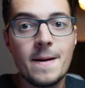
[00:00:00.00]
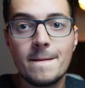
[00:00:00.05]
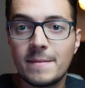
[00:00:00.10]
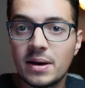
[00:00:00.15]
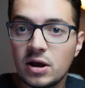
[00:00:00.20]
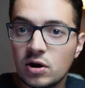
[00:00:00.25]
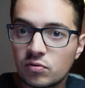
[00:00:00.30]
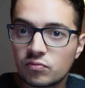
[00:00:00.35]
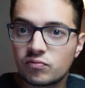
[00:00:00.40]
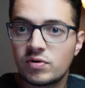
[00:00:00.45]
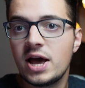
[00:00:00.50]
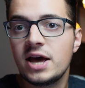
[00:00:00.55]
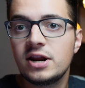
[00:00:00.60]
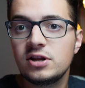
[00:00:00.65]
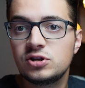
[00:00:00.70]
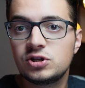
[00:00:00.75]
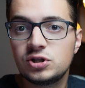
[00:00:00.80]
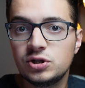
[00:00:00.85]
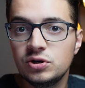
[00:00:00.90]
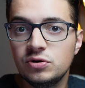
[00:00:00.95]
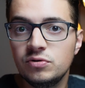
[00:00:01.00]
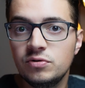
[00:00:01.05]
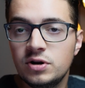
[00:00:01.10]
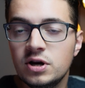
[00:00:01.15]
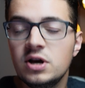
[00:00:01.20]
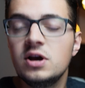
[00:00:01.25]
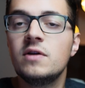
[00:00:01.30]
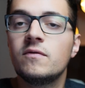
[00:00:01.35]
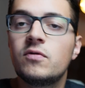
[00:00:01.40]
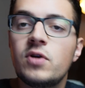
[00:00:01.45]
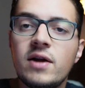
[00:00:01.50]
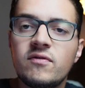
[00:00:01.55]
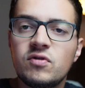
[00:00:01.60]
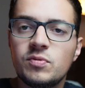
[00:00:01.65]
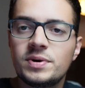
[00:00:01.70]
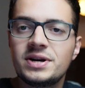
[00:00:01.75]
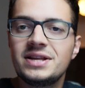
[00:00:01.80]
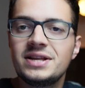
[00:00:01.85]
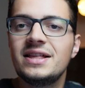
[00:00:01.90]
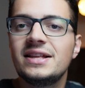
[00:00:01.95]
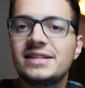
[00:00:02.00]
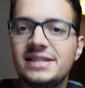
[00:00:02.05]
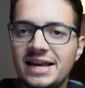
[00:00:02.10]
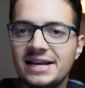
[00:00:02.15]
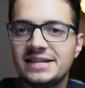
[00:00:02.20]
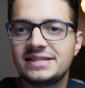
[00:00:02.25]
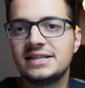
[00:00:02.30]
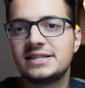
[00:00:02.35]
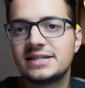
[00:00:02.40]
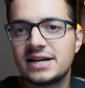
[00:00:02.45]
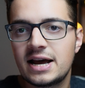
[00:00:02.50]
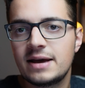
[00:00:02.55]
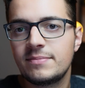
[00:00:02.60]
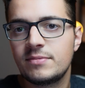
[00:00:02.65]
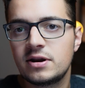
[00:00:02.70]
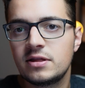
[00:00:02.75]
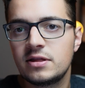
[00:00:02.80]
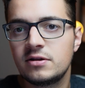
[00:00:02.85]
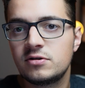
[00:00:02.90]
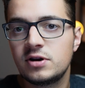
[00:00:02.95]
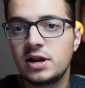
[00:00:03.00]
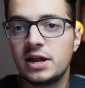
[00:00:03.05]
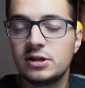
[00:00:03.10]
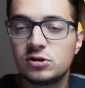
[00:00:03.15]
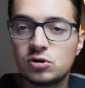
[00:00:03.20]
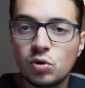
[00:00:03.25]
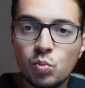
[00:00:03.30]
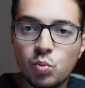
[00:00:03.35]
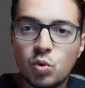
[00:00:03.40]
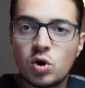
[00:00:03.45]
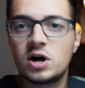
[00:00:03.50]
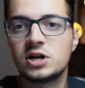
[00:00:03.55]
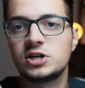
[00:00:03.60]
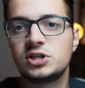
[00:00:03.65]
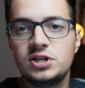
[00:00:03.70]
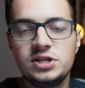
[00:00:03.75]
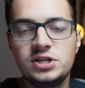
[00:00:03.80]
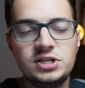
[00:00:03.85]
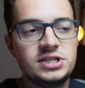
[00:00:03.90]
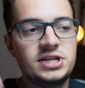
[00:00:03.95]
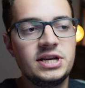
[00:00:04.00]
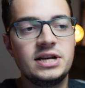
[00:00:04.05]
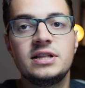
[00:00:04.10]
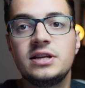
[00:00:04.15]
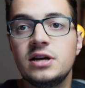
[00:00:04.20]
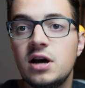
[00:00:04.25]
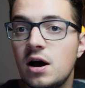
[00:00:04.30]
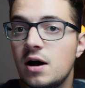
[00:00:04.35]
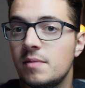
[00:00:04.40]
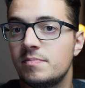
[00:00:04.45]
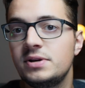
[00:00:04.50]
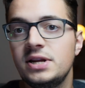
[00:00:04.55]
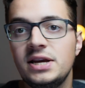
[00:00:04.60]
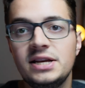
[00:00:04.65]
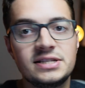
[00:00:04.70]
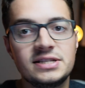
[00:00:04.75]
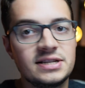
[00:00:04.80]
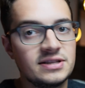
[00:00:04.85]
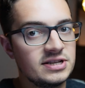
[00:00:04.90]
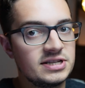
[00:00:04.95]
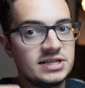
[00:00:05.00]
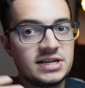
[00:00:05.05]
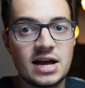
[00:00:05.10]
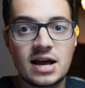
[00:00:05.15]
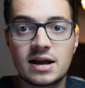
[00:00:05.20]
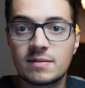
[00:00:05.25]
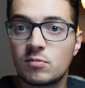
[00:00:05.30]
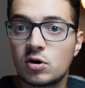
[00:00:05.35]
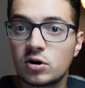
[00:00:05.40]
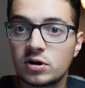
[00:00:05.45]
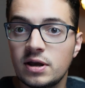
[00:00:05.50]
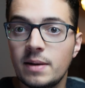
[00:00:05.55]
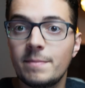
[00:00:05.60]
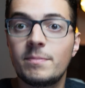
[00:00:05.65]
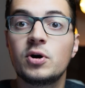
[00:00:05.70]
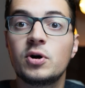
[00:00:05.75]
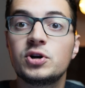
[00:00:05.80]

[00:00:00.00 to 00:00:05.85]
my gratitude for everybody that takes the time out of their day to watch these daily updates on the stock market,